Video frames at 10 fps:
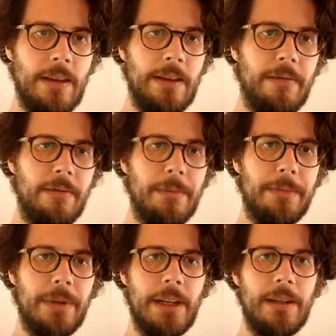If we
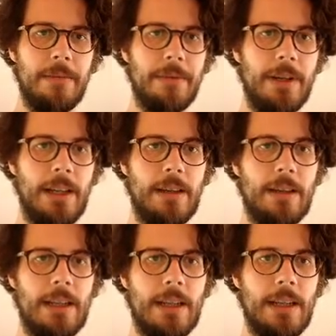pretty print
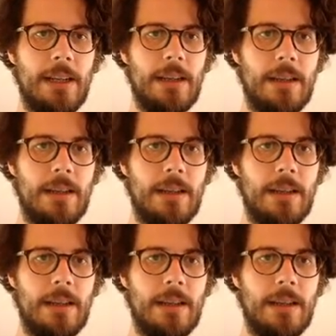like